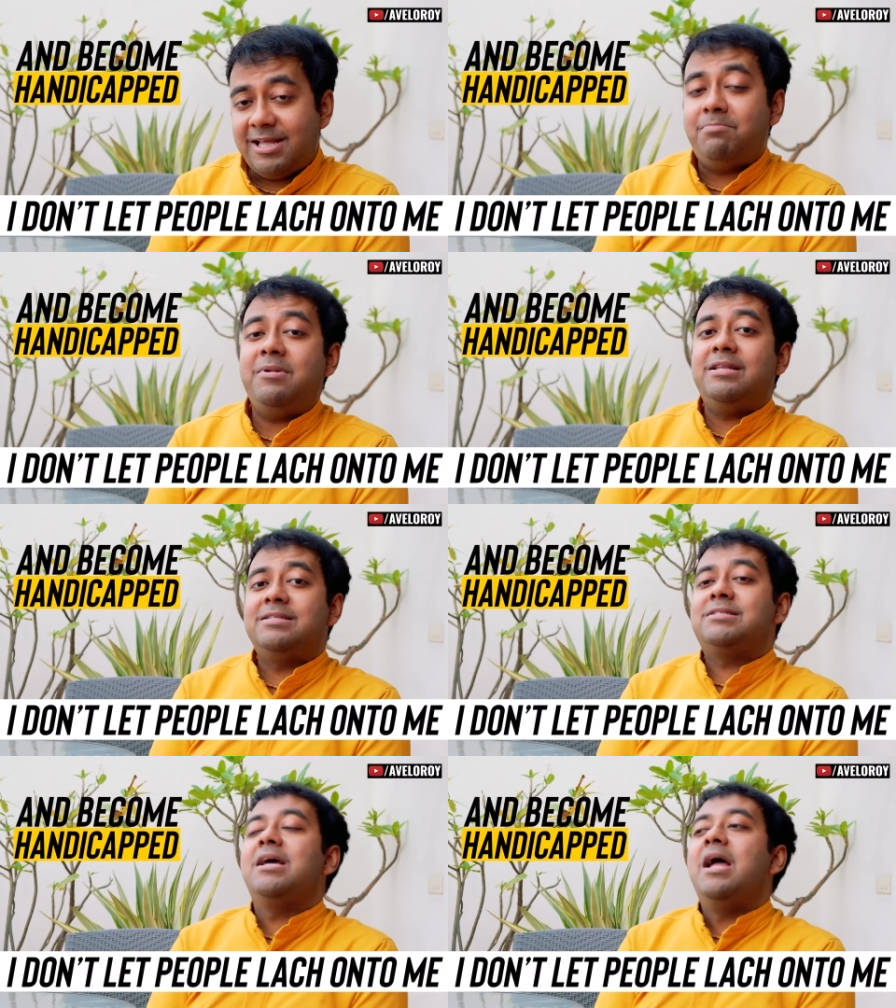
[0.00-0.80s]
That
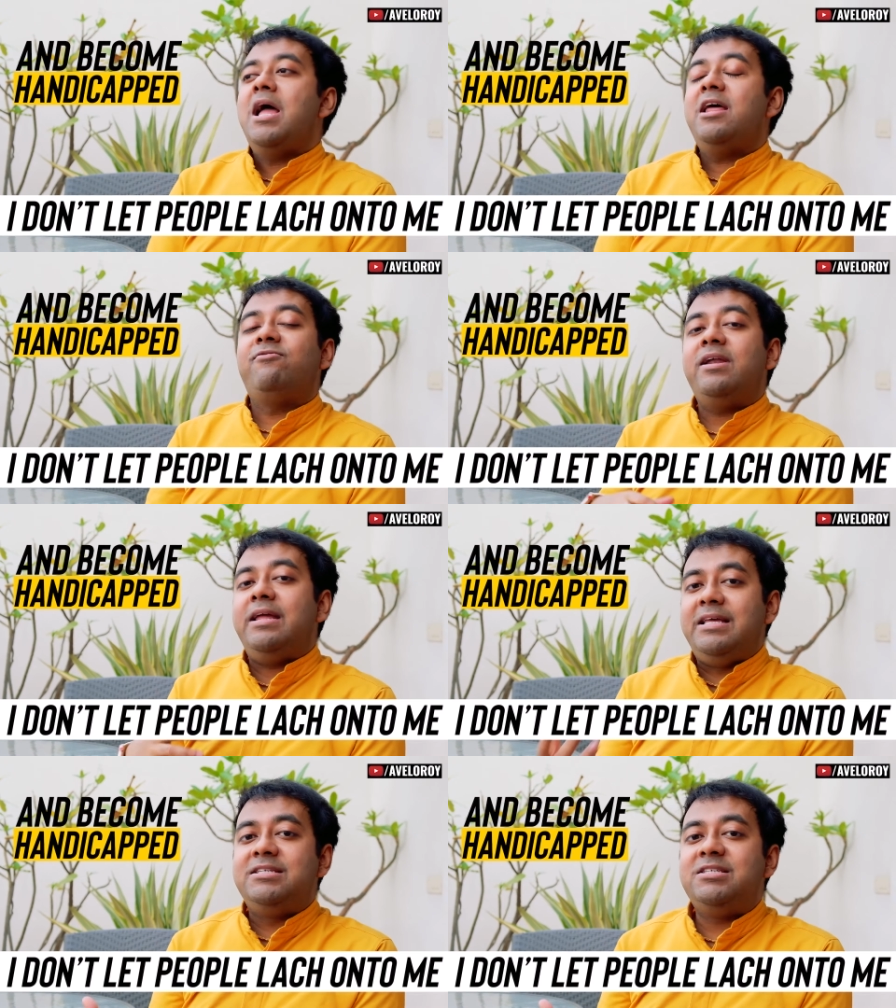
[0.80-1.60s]
means it's very
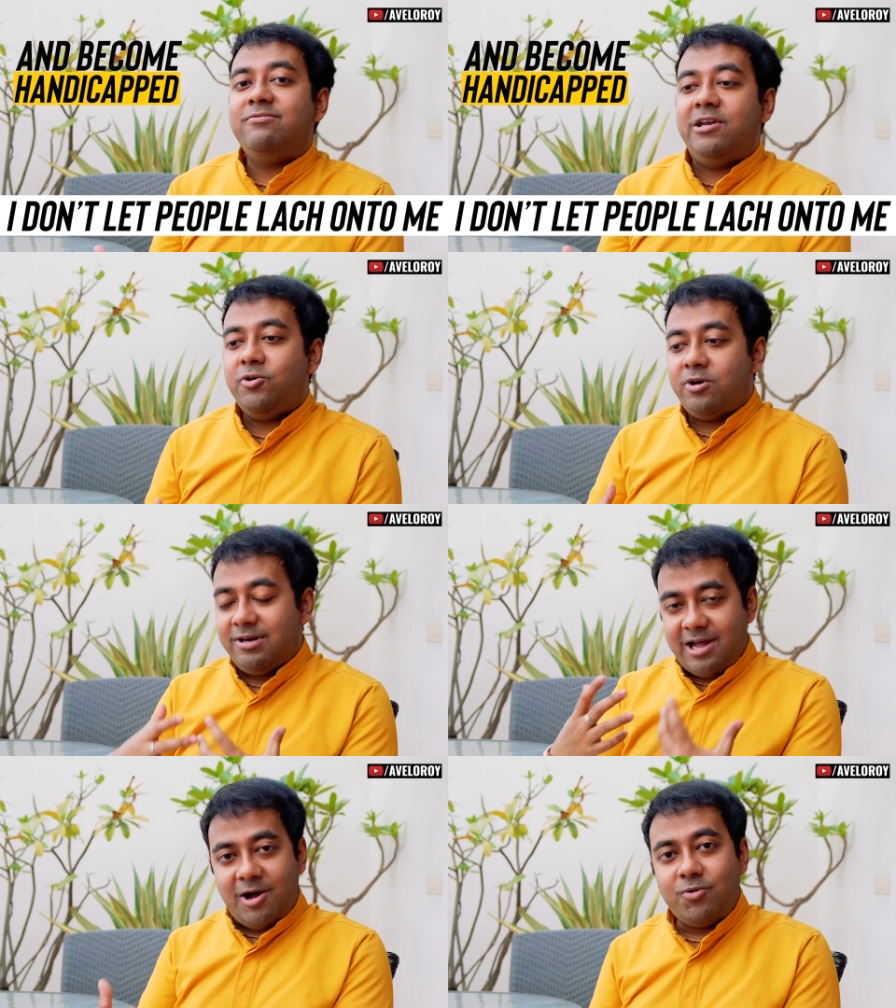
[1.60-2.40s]
easy when you're
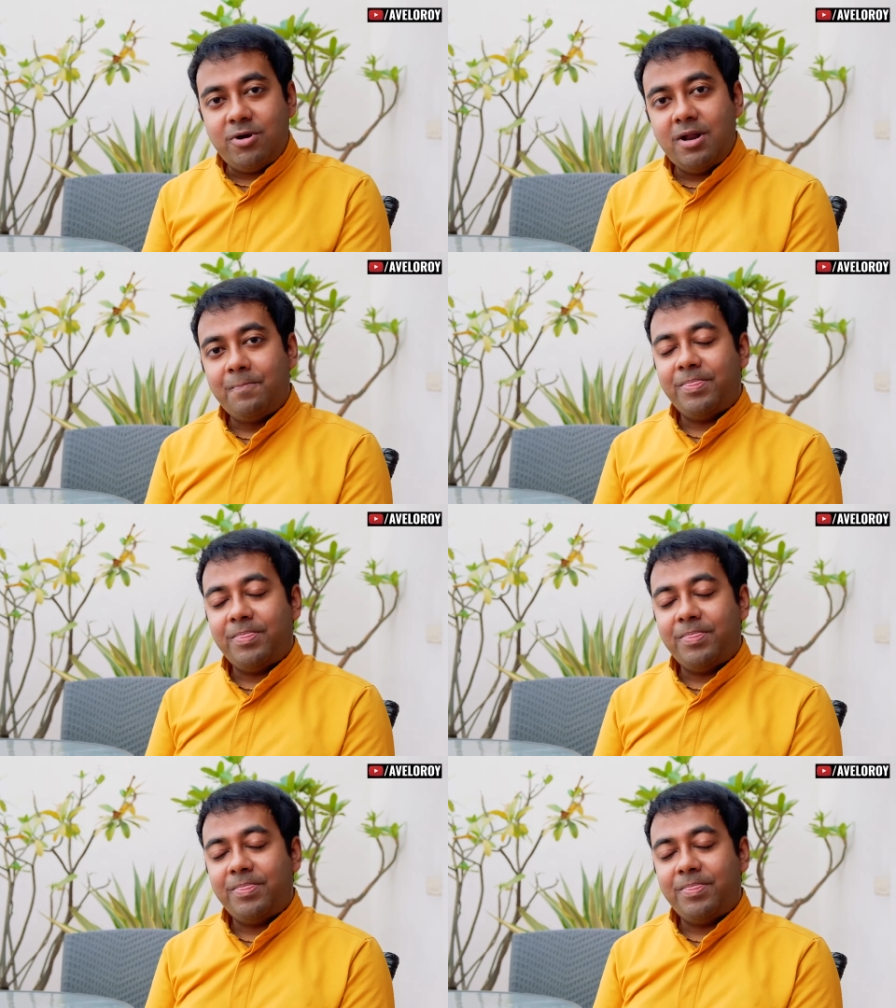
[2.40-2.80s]
down